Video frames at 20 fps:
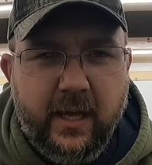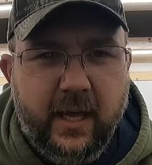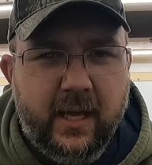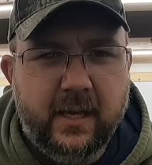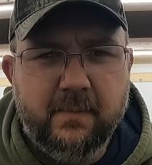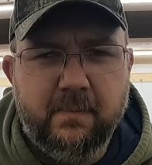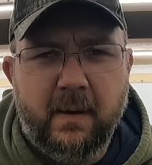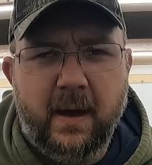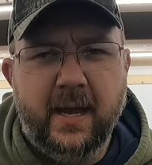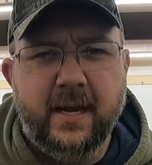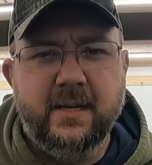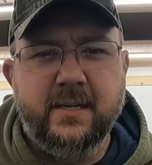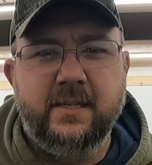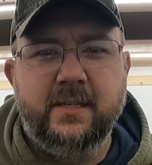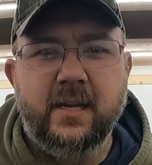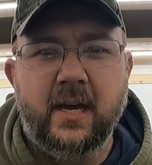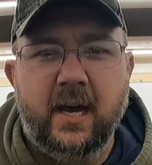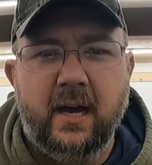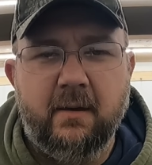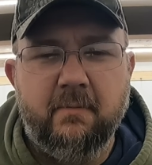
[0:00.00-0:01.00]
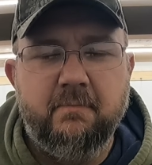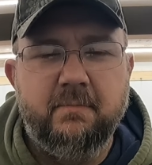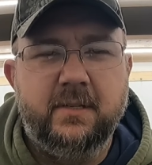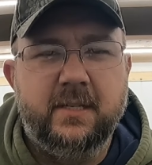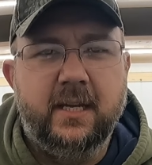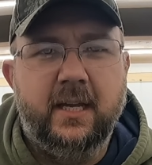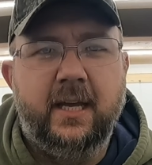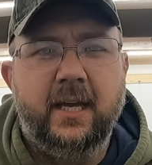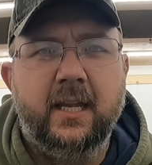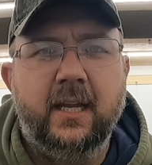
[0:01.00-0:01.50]
Am I dumb
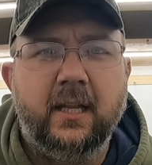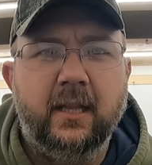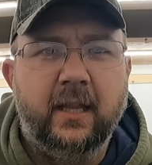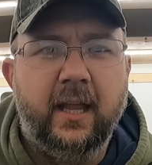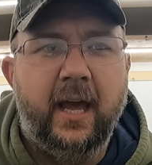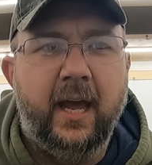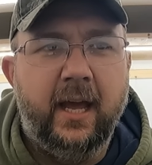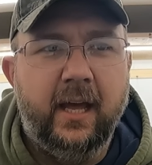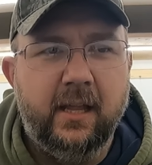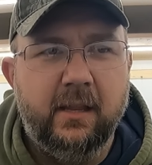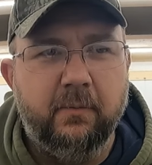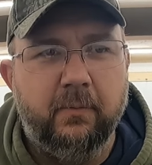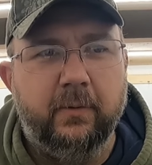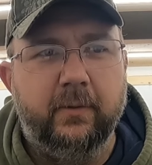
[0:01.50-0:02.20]
to get a lathe